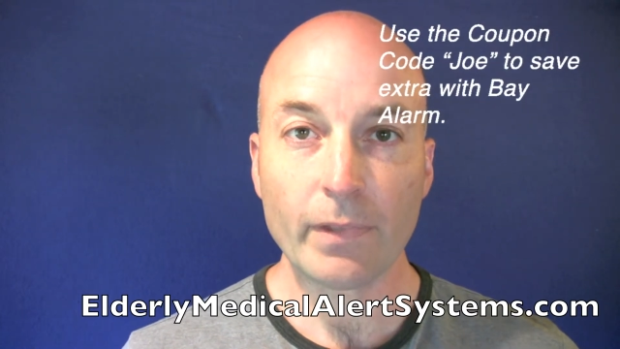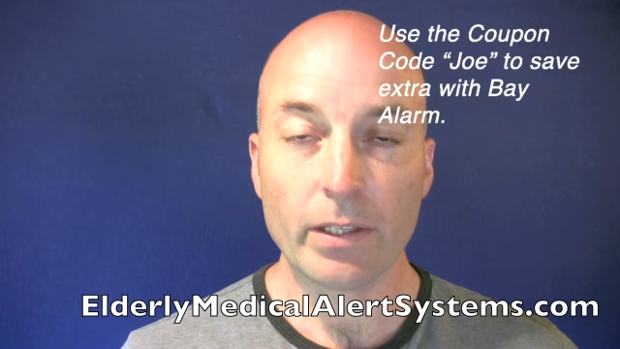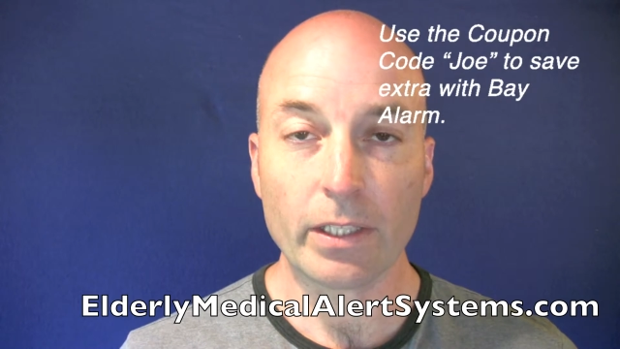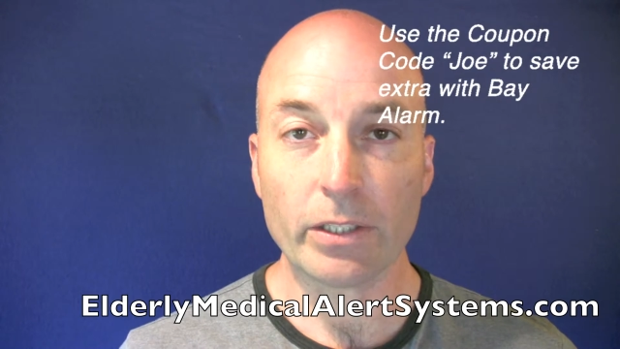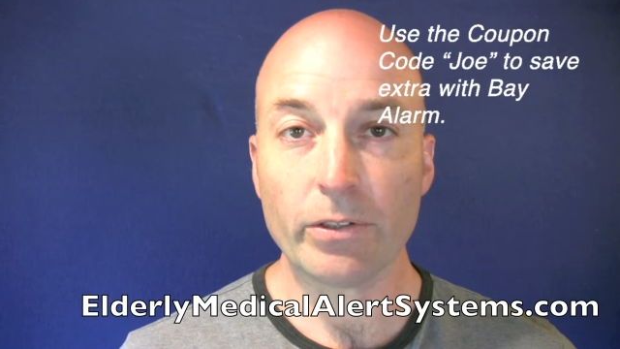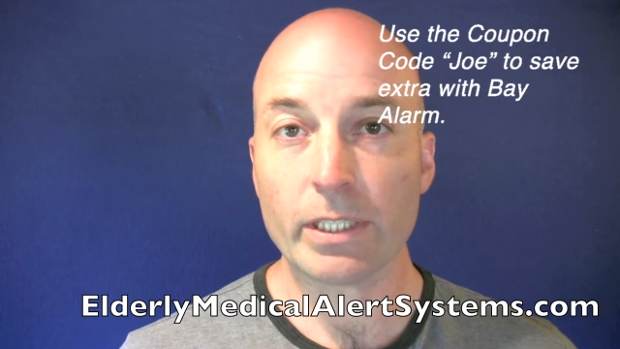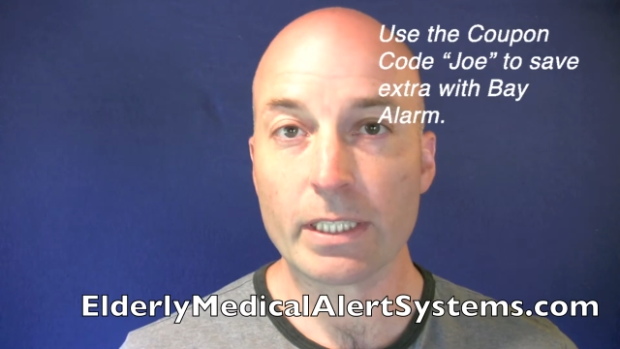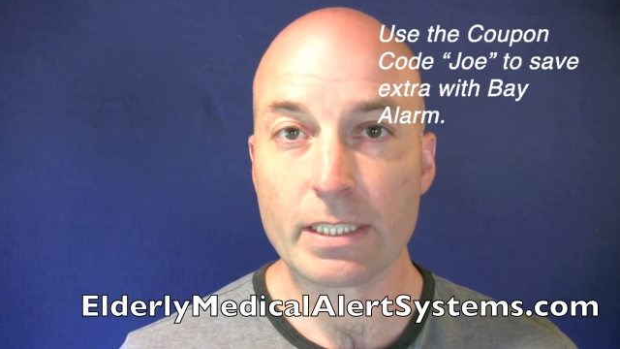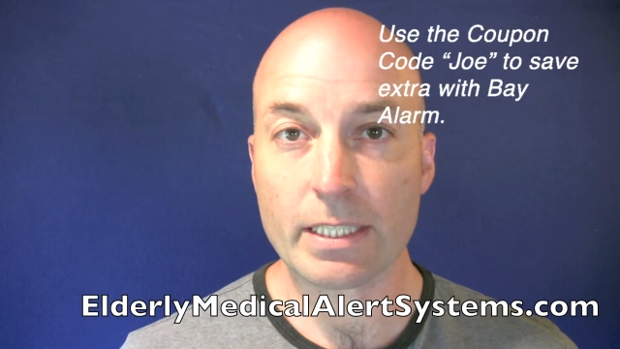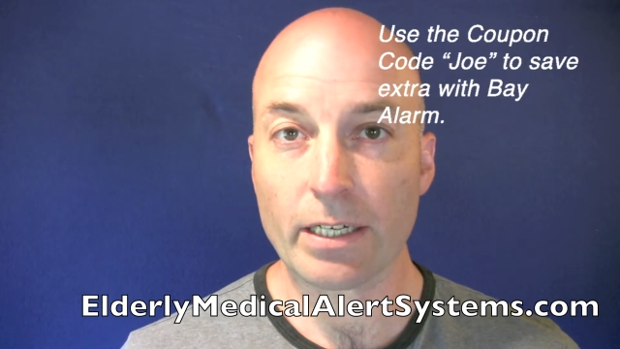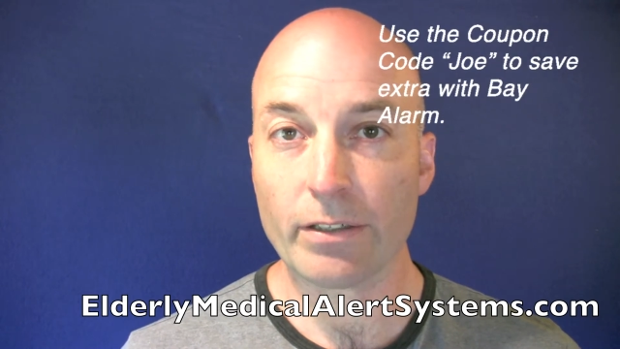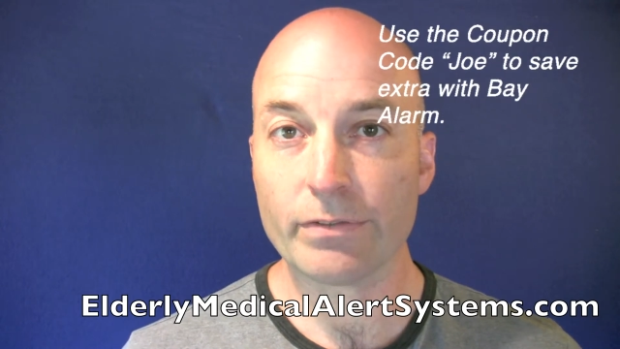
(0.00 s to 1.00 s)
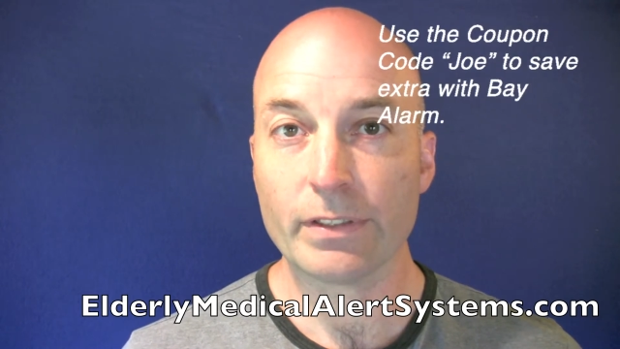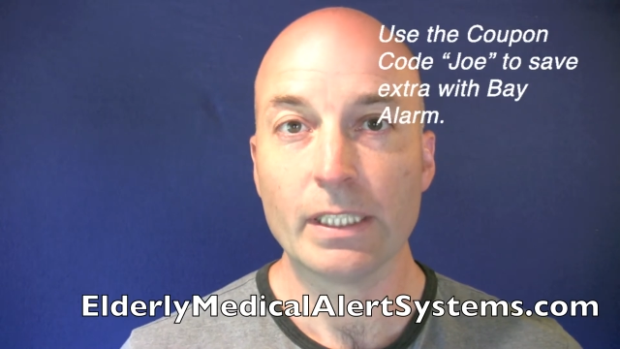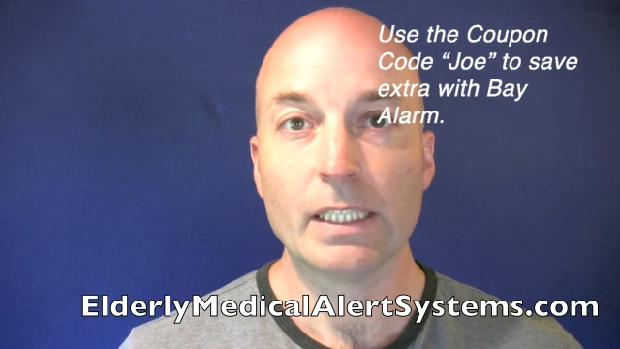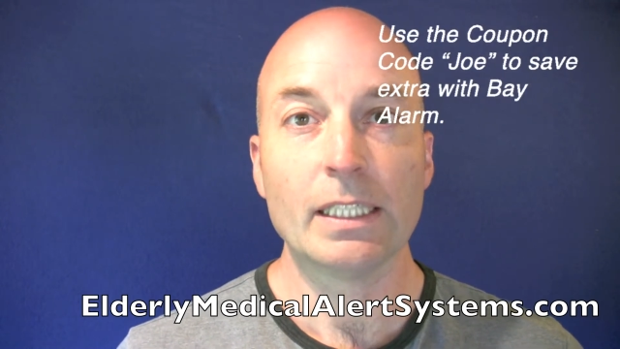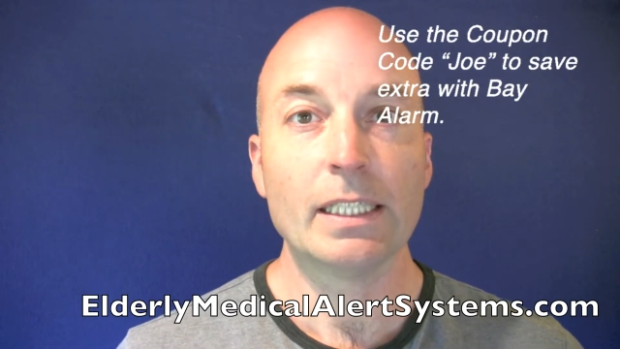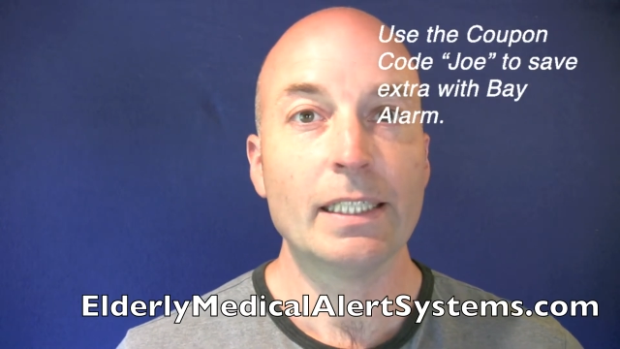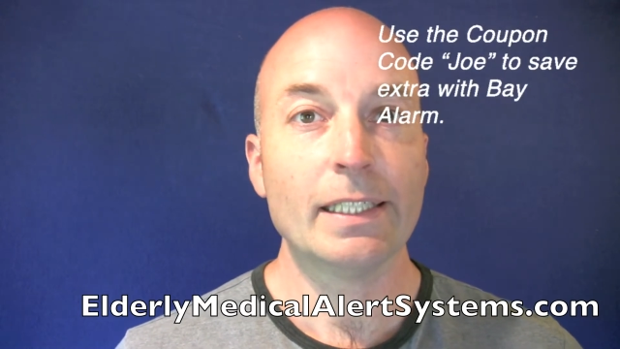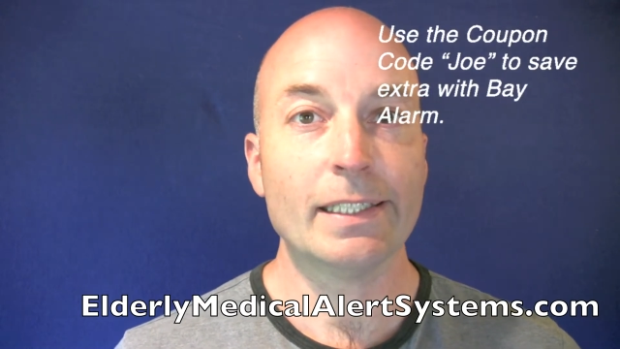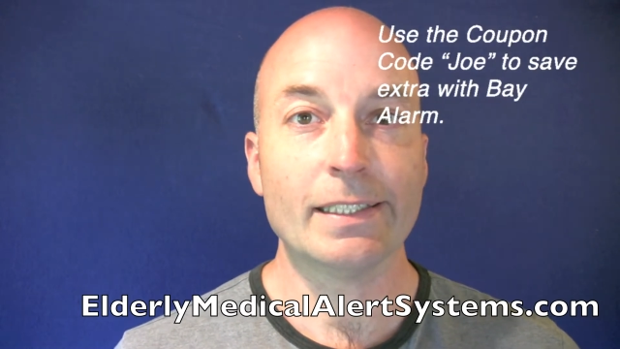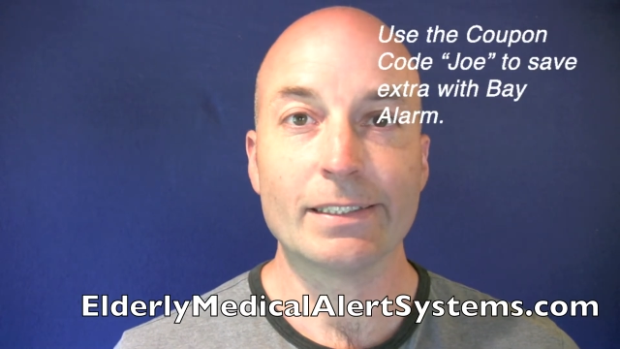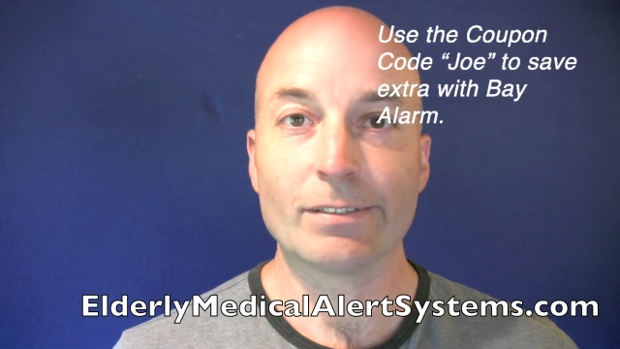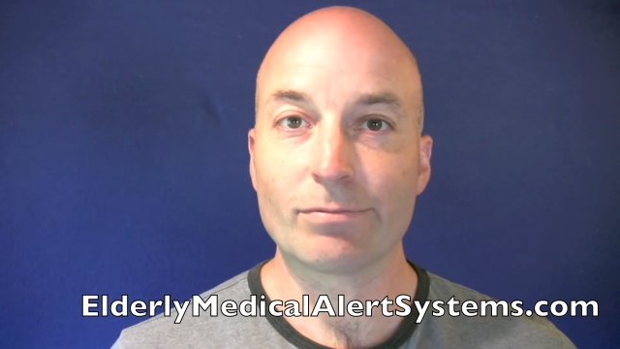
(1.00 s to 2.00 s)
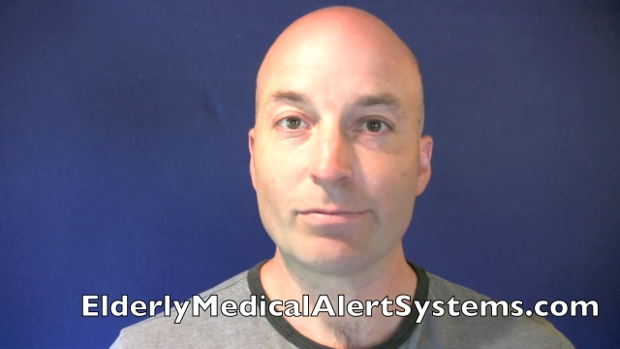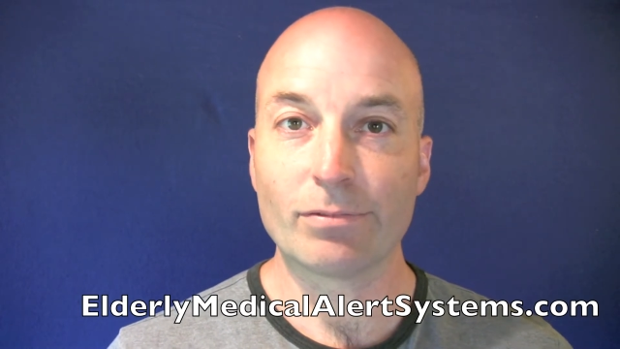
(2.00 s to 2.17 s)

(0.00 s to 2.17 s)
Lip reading: The unit itself is